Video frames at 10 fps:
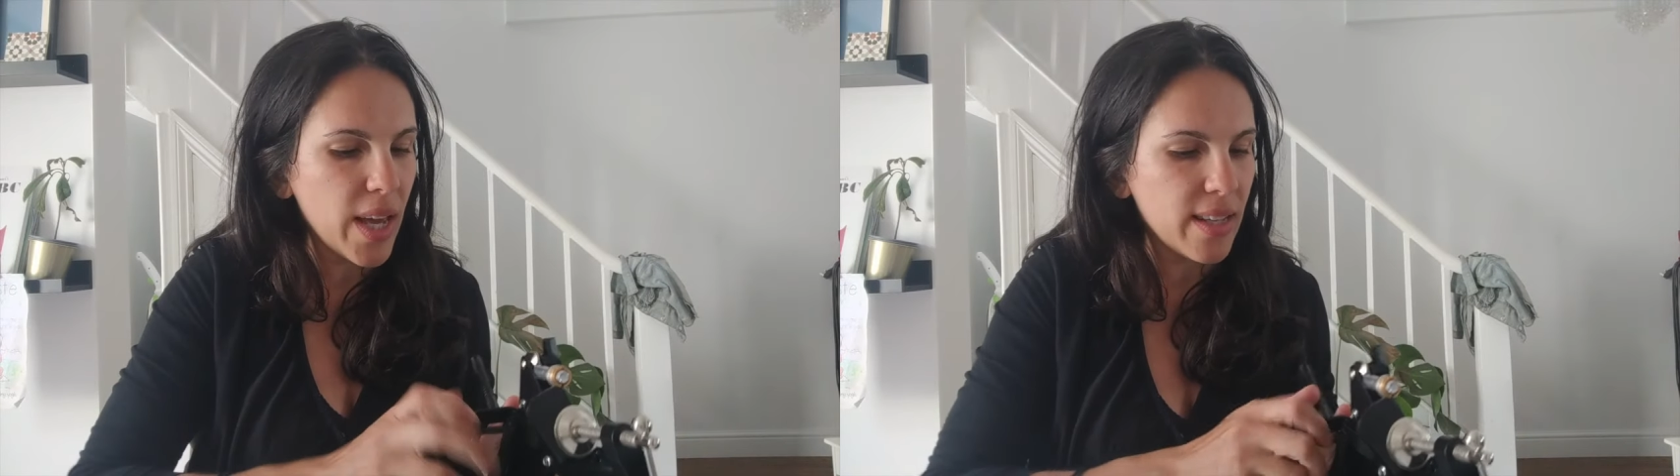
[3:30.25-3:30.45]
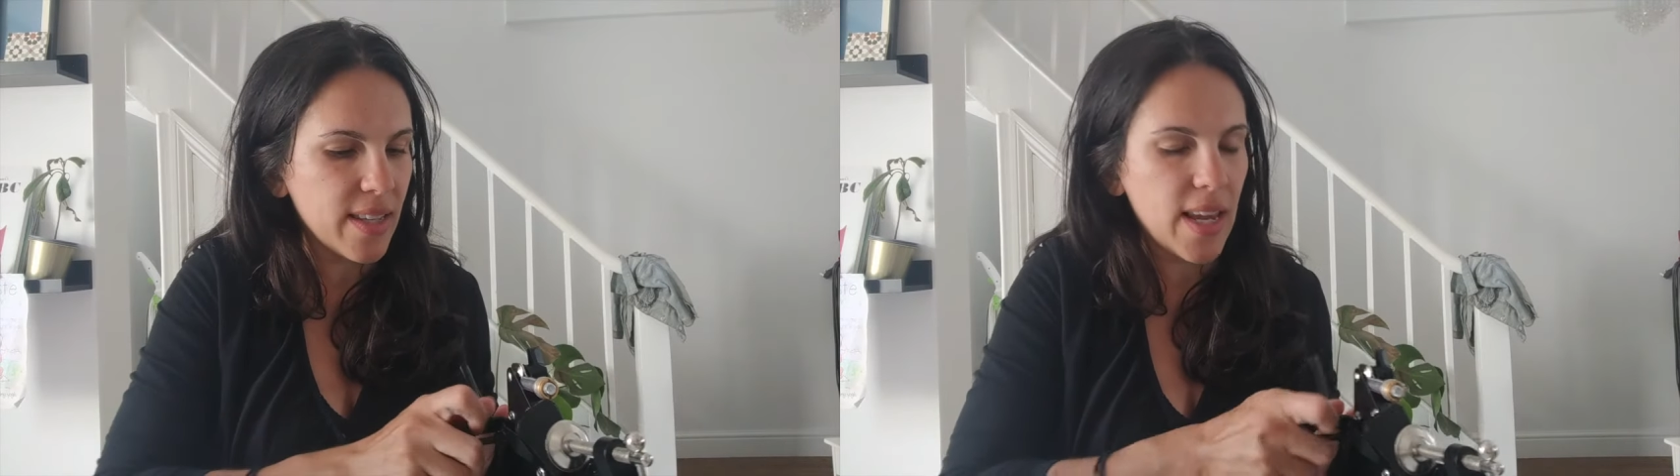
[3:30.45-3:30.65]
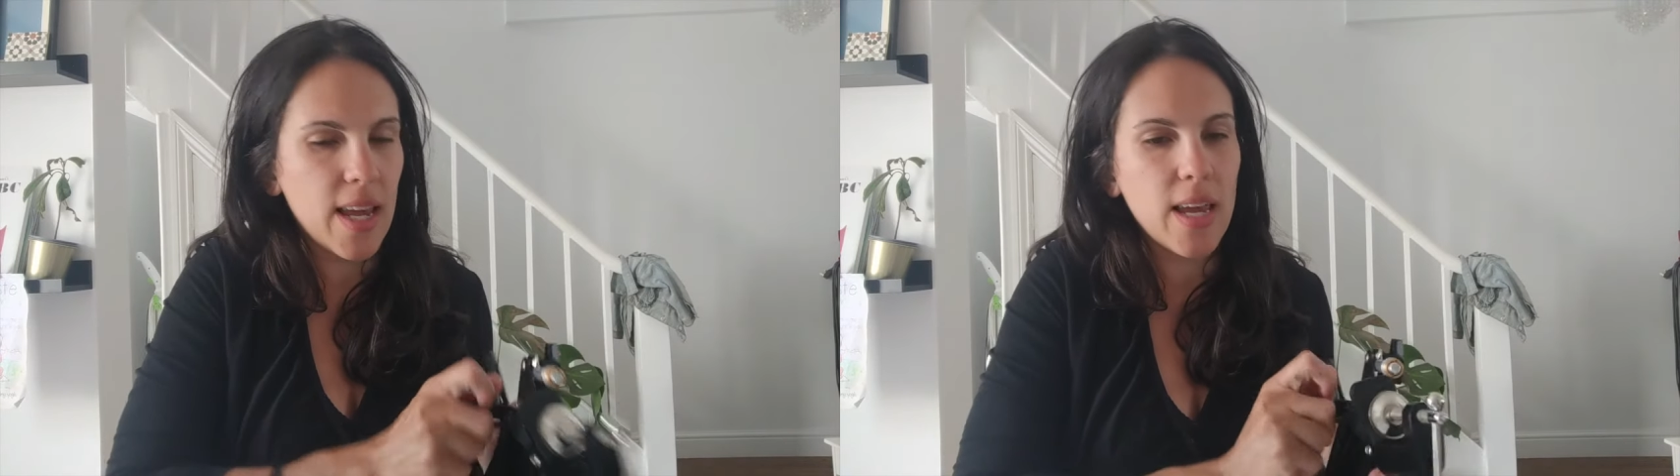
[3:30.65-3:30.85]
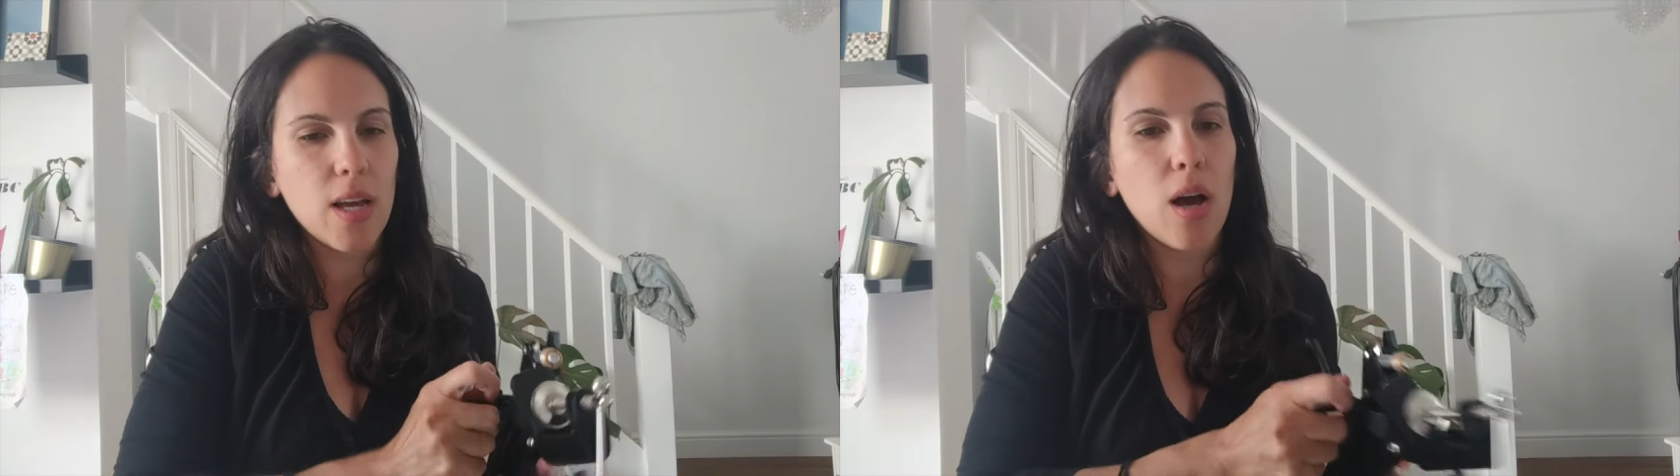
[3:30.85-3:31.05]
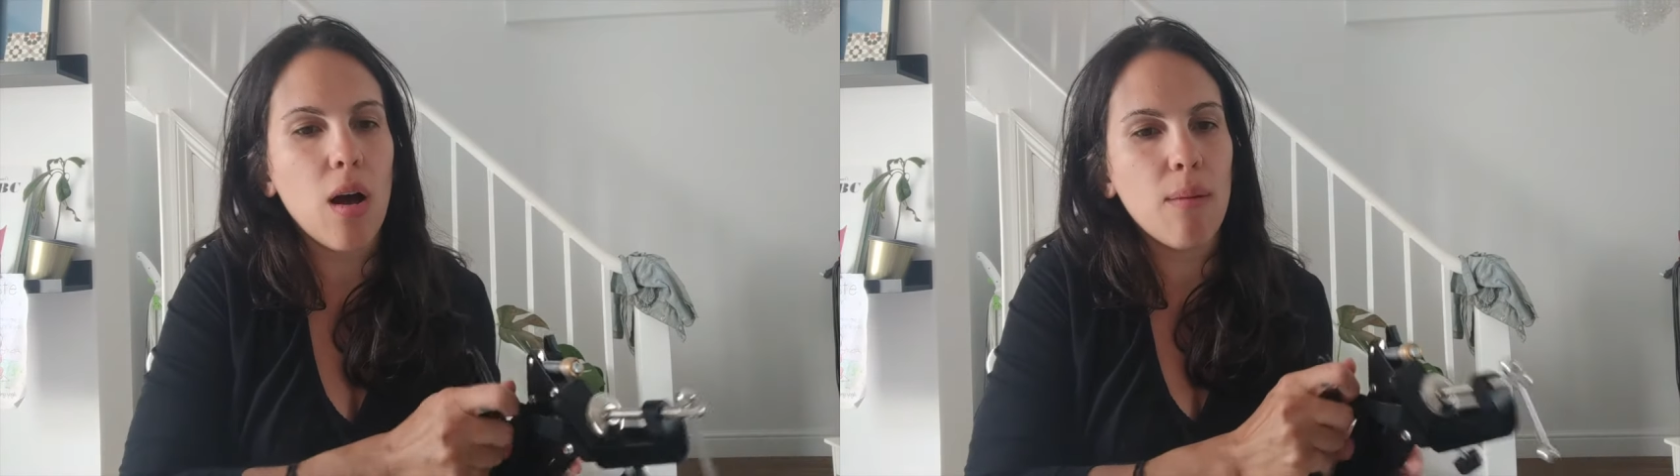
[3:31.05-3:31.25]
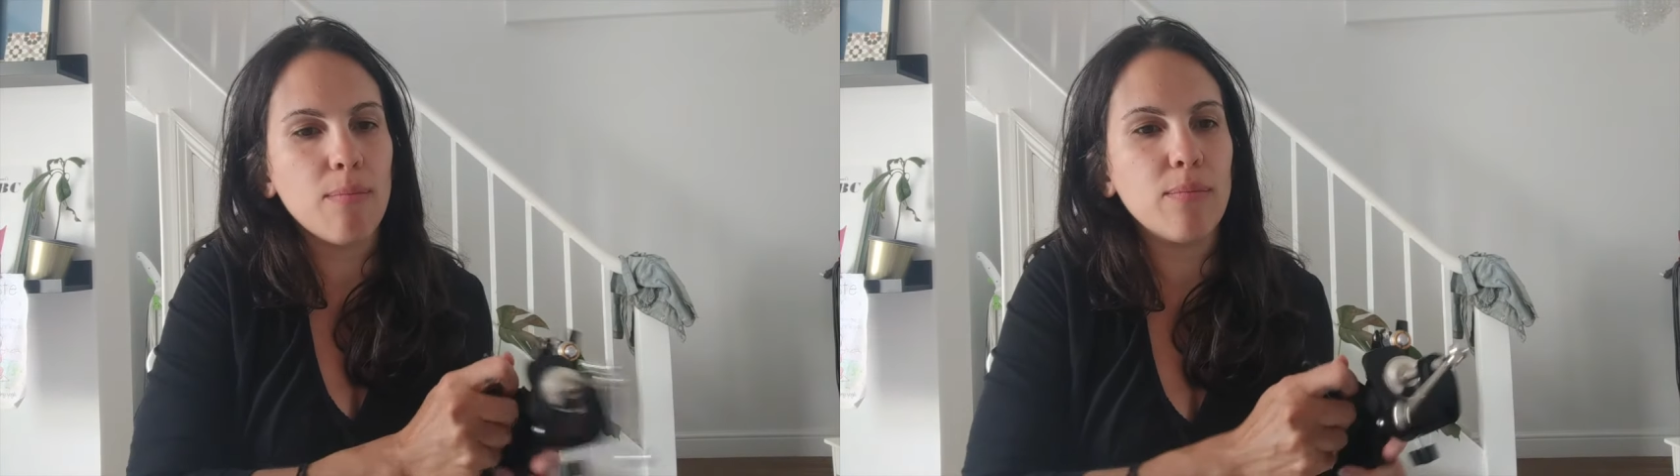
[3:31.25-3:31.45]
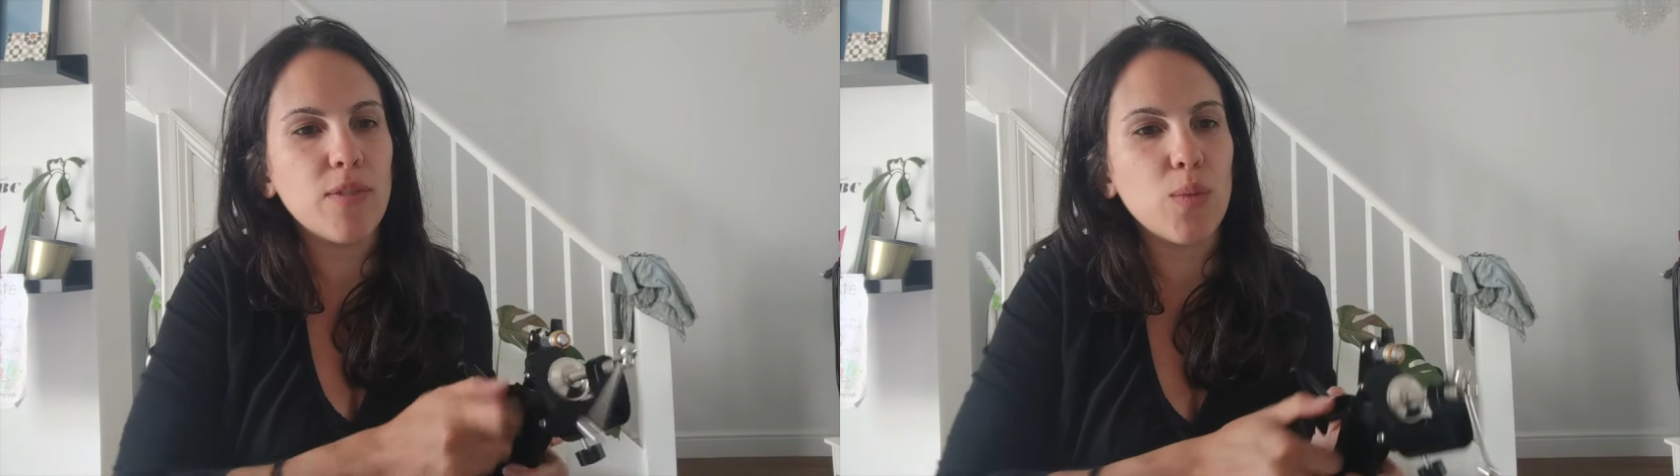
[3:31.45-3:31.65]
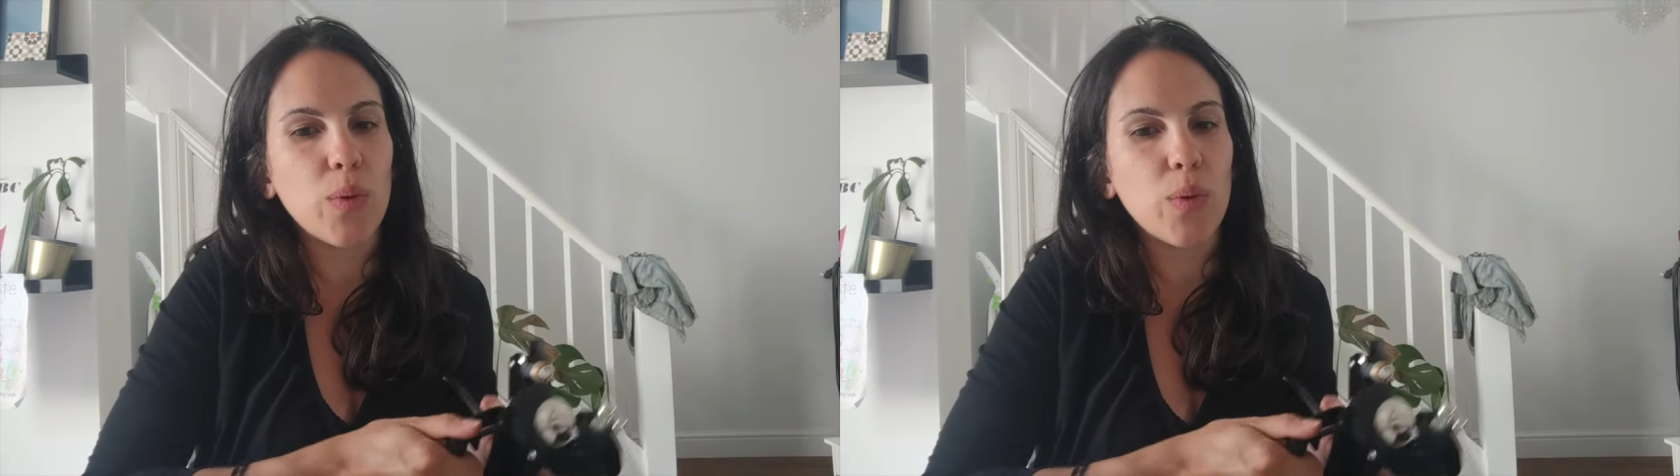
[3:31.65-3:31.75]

Yeti comes